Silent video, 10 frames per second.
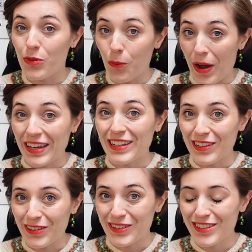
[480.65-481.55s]
the way it
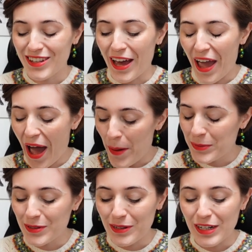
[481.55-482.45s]
looks. I
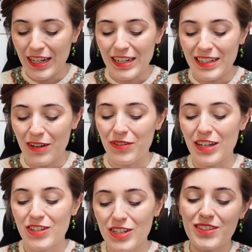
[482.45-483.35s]
absolutely love
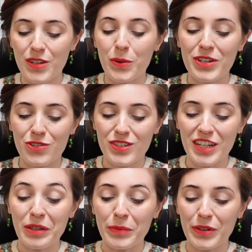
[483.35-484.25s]
it. It's so
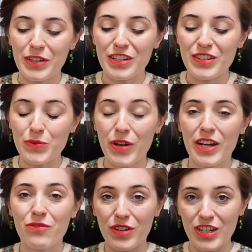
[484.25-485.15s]
interesting because when I
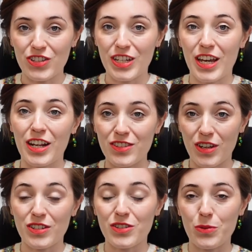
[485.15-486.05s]
finished it and I
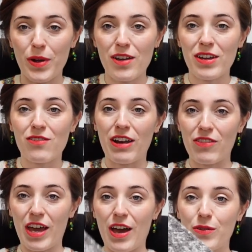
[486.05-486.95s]
started to wear it around
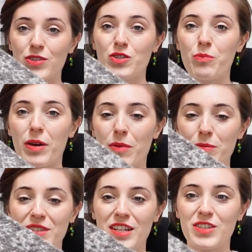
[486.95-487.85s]
the house, my
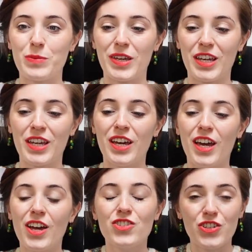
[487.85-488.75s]
mum said to me,
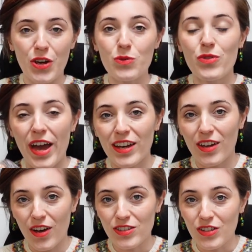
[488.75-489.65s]
"Do you know, that
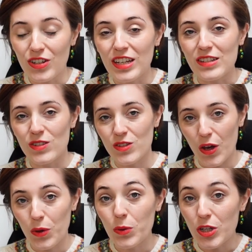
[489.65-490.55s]
cardigan is
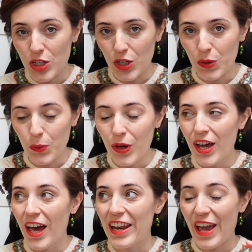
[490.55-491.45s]
so you."
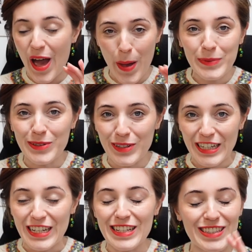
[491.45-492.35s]
And it
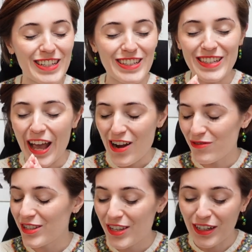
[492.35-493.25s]
absolutely is. This is
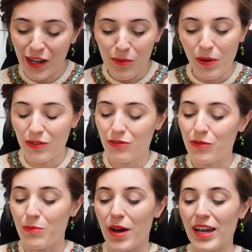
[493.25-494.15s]
everything I want
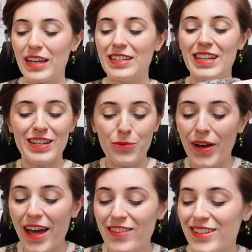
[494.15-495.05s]
from my
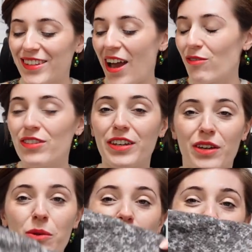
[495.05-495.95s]
knitwear. This is everything I
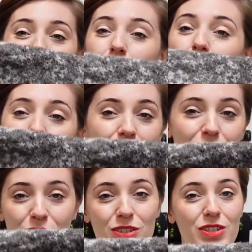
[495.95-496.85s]
want from my
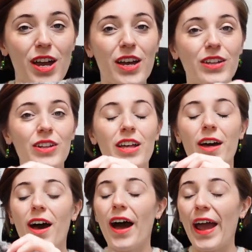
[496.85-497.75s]
personal style.
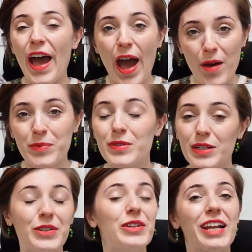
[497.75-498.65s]
I
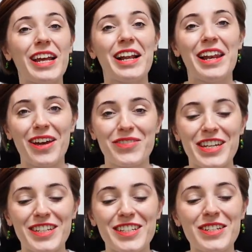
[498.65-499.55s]
absolutely love
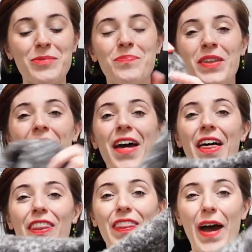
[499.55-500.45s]
it.
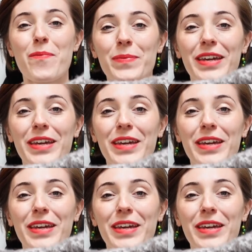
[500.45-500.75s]
That